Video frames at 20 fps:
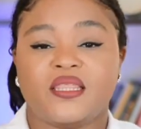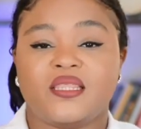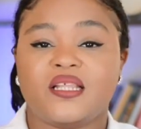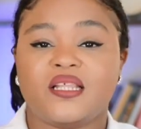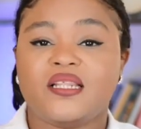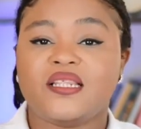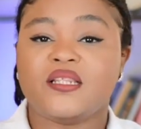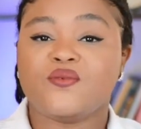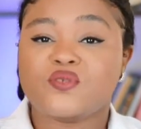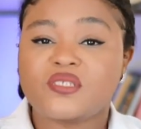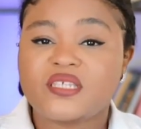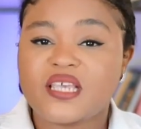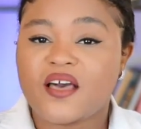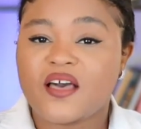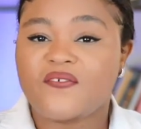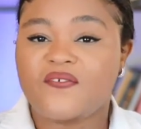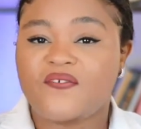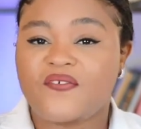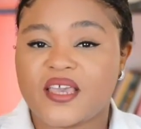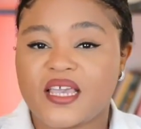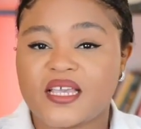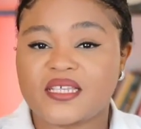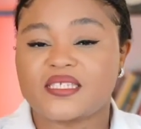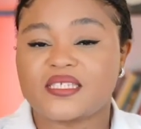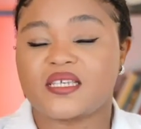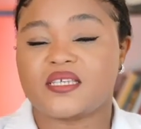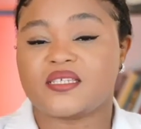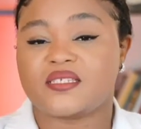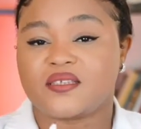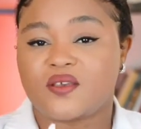The luteal
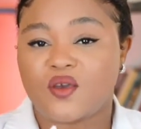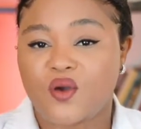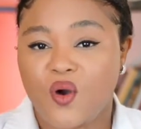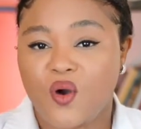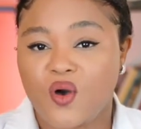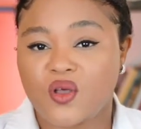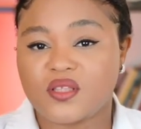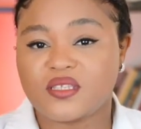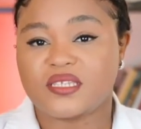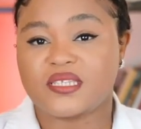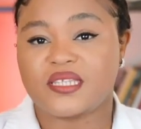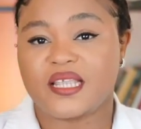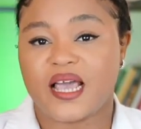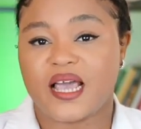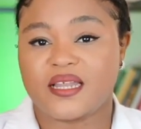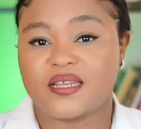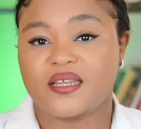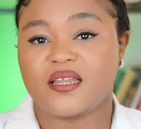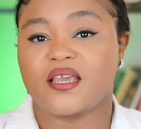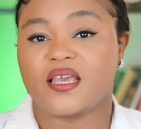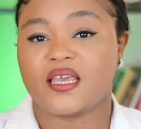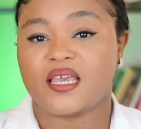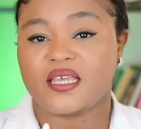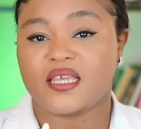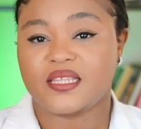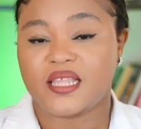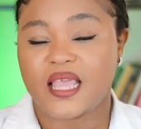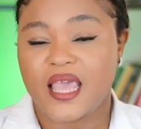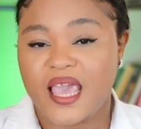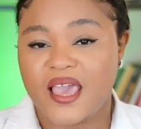phase is constant
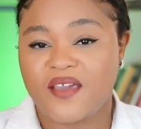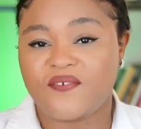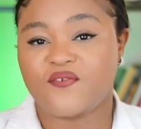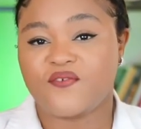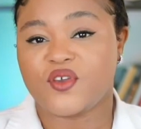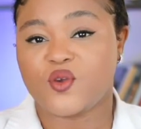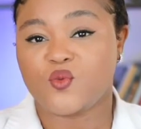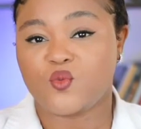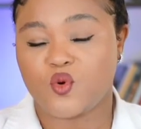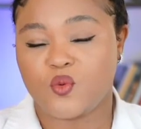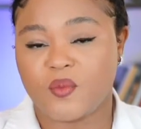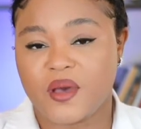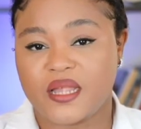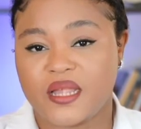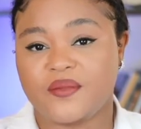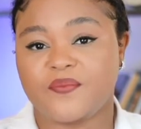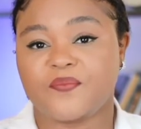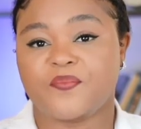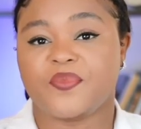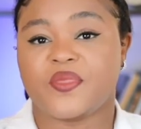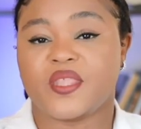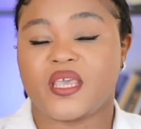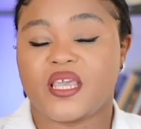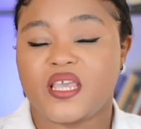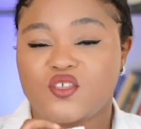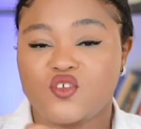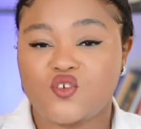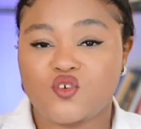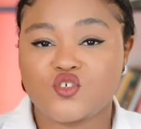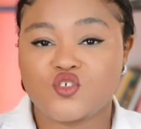in every woman.
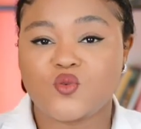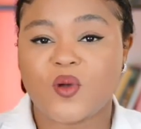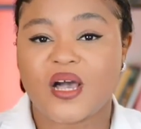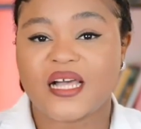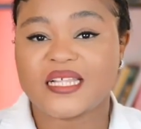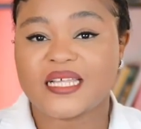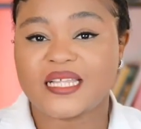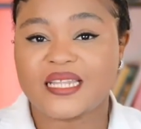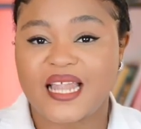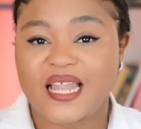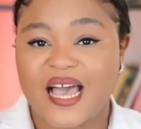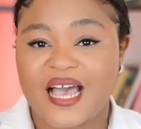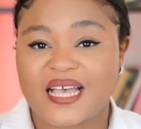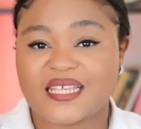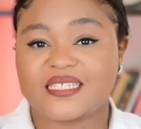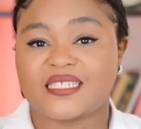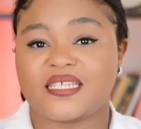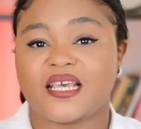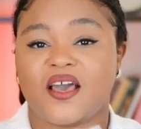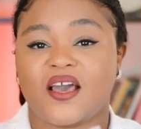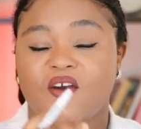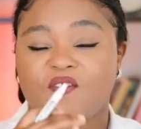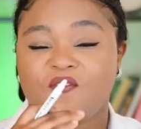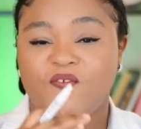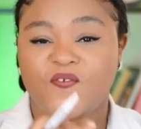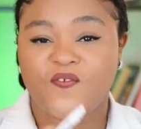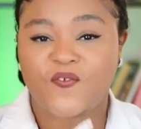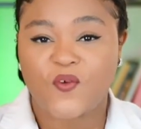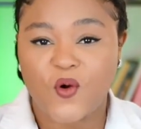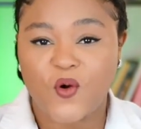It usually lasts
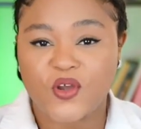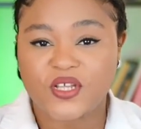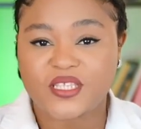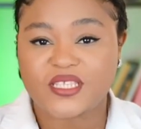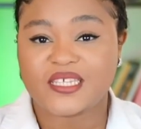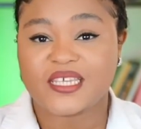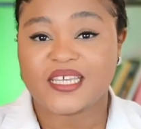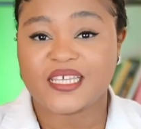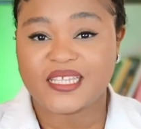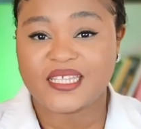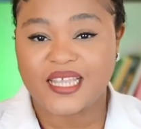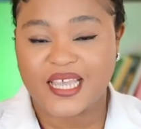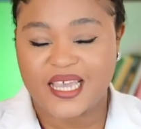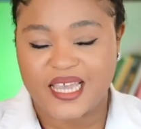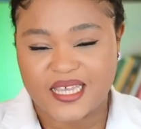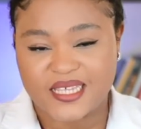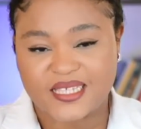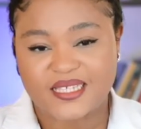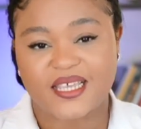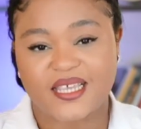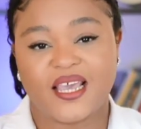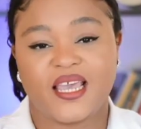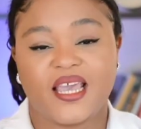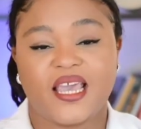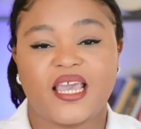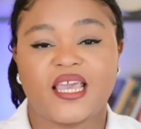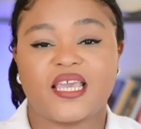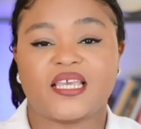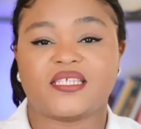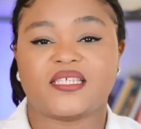14 days.
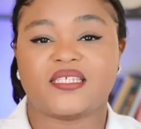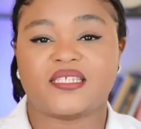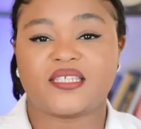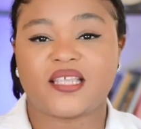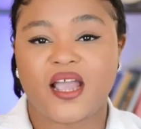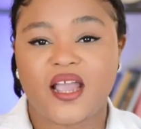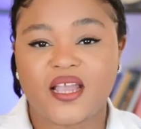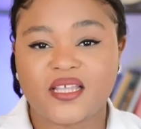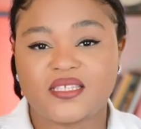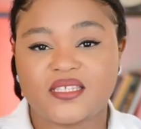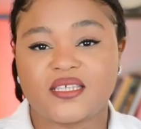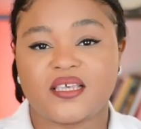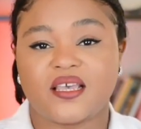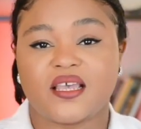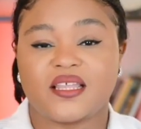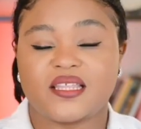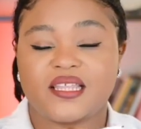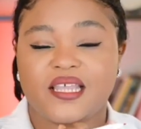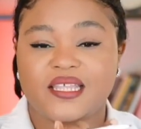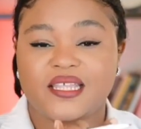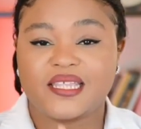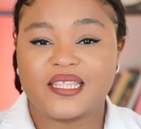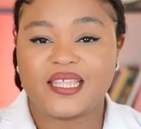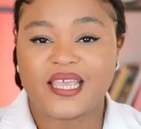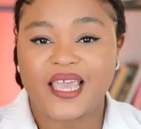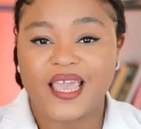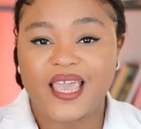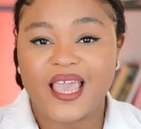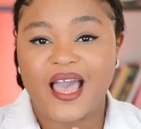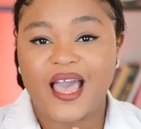It starts the
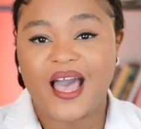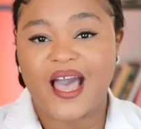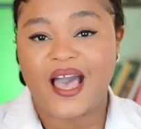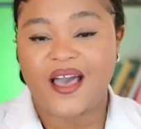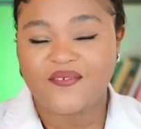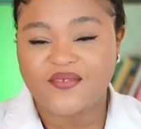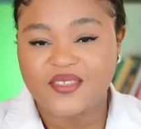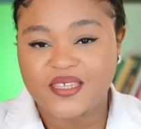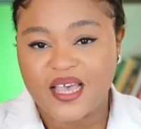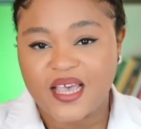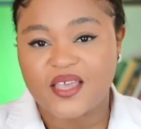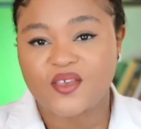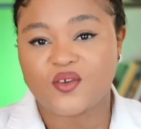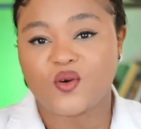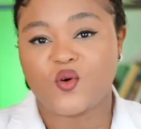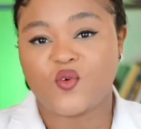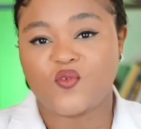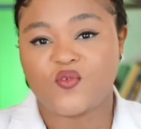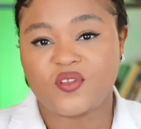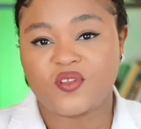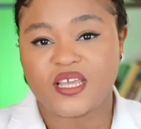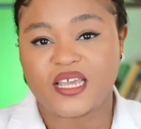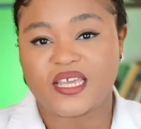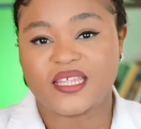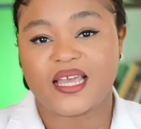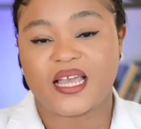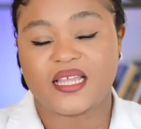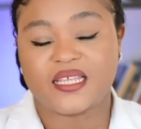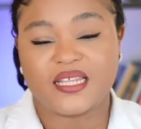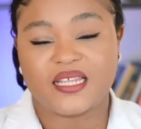day after you
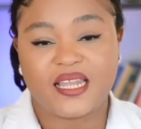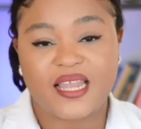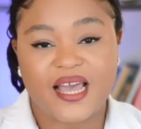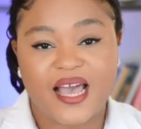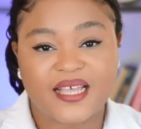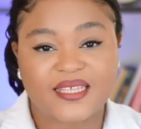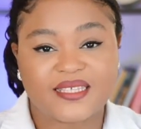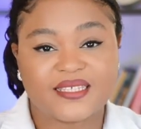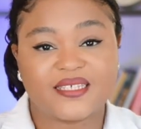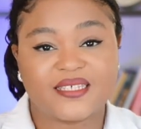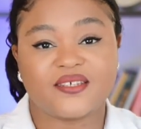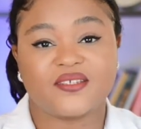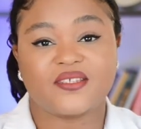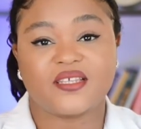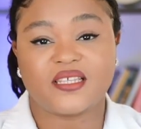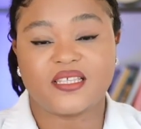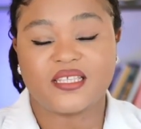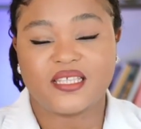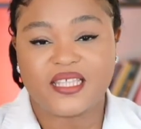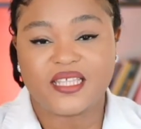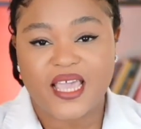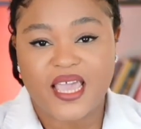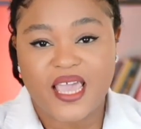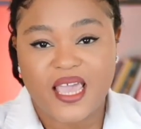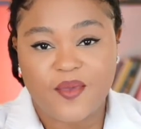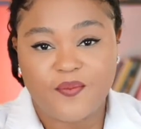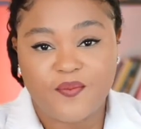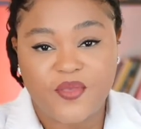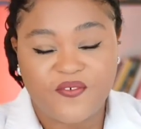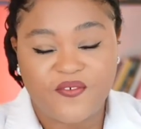ovulate and it lasts till the
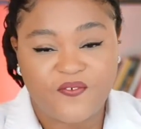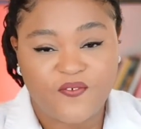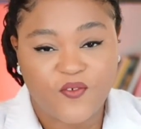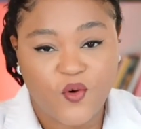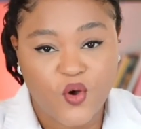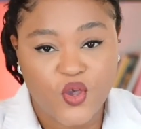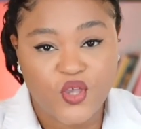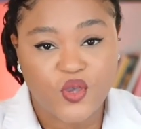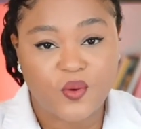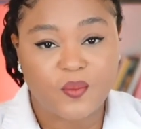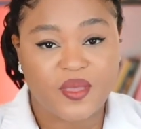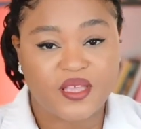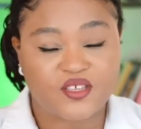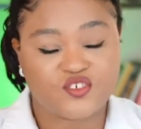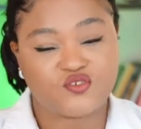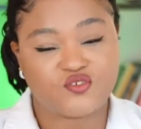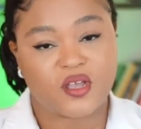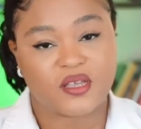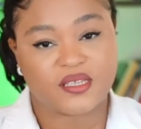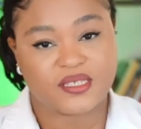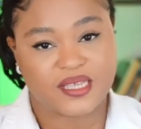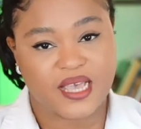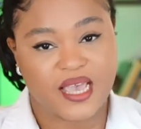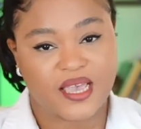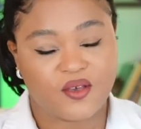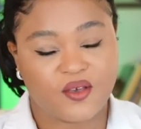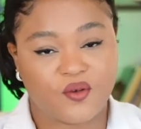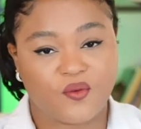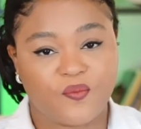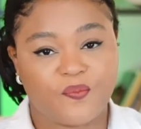day before your menstrual
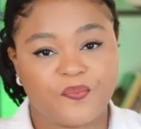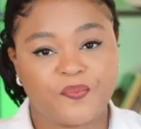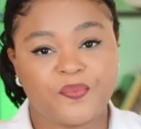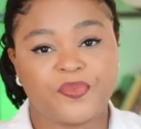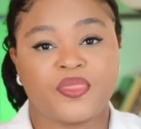cycle.